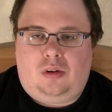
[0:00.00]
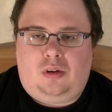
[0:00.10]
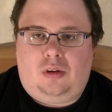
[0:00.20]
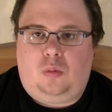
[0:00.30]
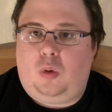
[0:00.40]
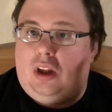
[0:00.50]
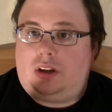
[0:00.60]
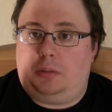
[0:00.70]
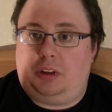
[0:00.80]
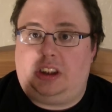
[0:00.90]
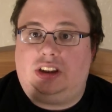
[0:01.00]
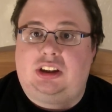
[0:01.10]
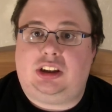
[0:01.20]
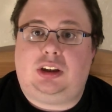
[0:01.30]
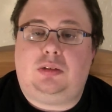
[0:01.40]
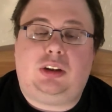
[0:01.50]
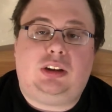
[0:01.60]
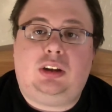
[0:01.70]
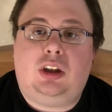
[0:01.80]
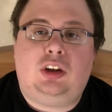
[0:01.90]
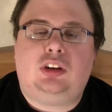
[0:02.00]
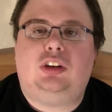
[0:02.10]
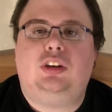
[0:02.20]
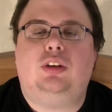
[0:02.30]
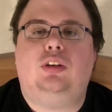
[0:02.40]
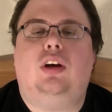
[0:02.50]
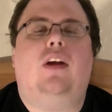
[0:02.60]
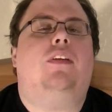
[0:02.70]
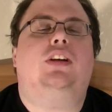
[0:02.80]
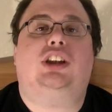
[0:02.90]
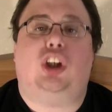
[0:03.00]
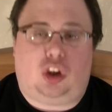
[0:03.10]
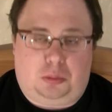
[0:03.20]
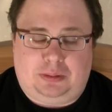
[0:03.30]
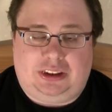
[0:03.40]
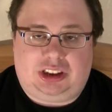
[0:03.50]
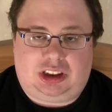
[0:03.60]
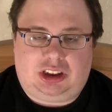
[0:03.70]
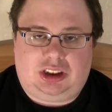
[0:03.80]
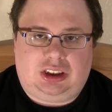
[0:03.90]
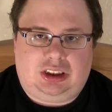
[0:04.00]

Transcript: Welcome, ladies and gentlemen, to the soccer pitch.